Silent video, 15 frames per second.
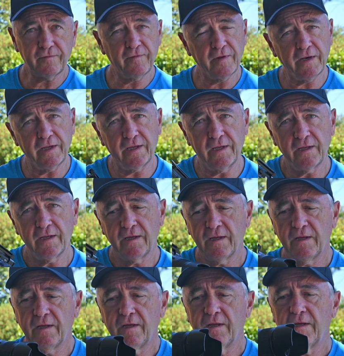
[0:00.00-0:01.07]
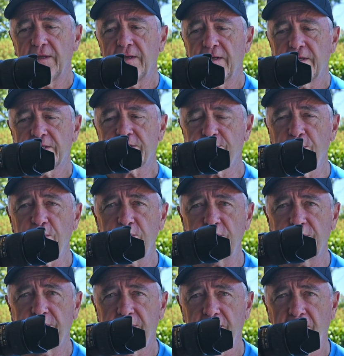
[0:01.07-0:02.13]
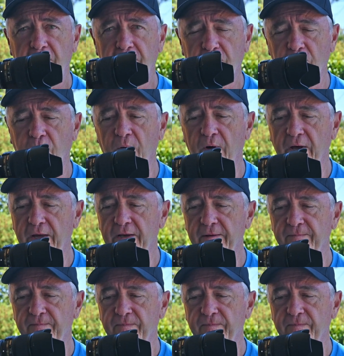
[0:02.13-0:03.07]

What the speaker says: fairly smooth and quiet.